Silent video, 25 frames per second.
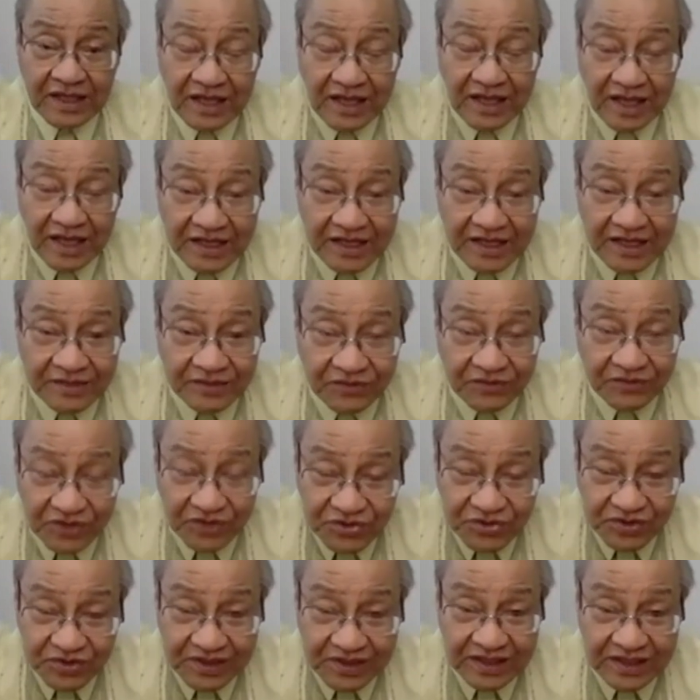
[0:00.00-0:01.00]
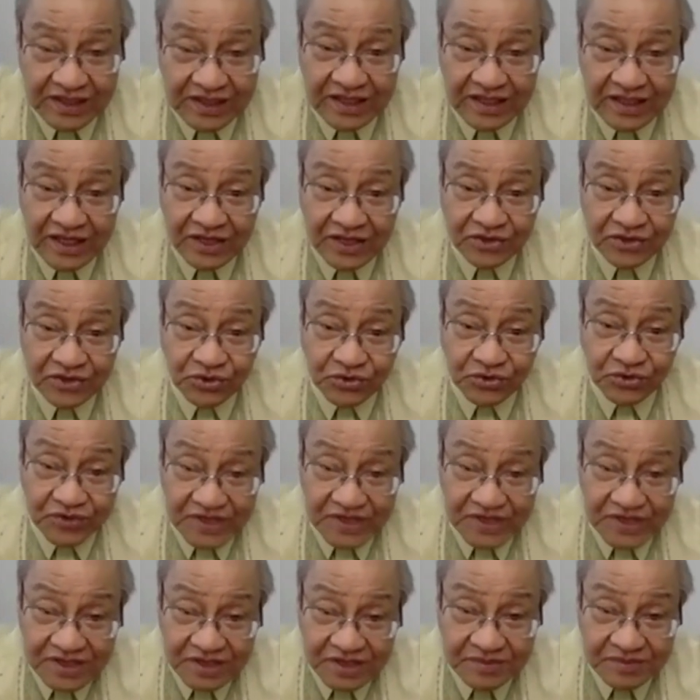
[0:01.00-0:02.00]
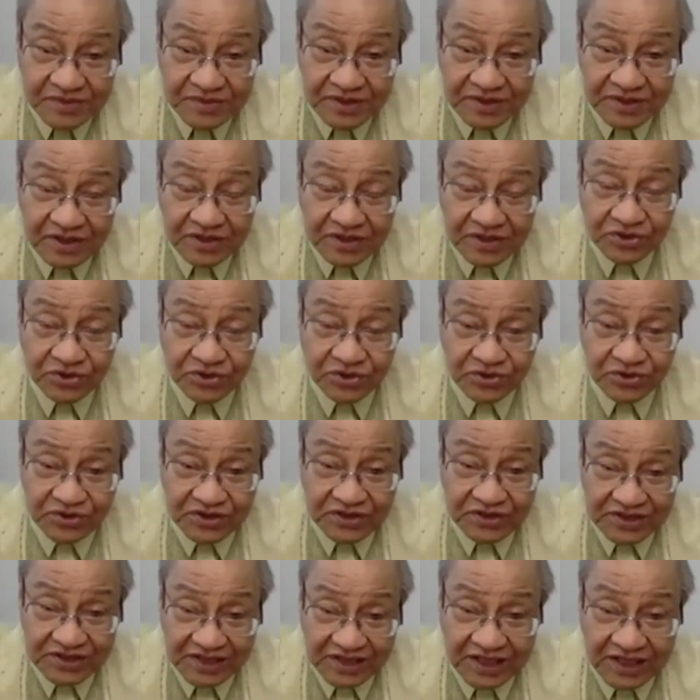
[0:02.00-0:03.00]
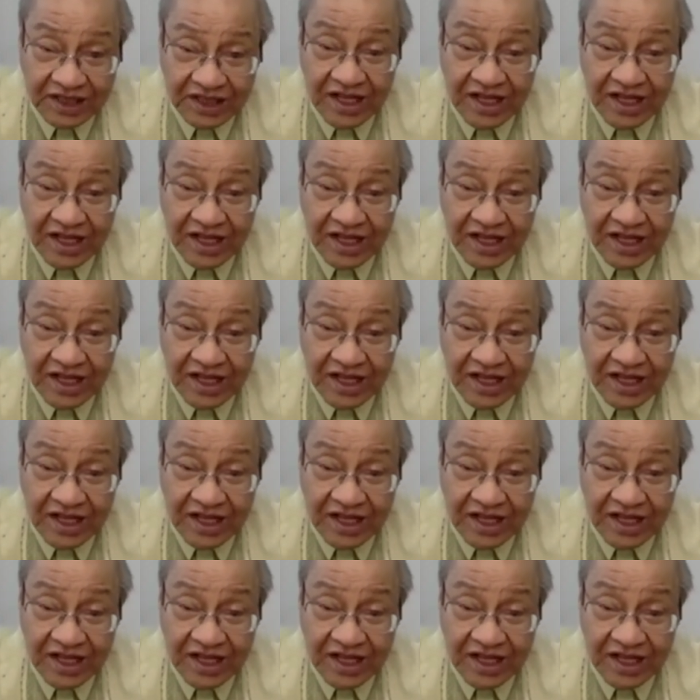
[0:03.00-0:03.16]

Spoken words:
And virtually tourism stood still.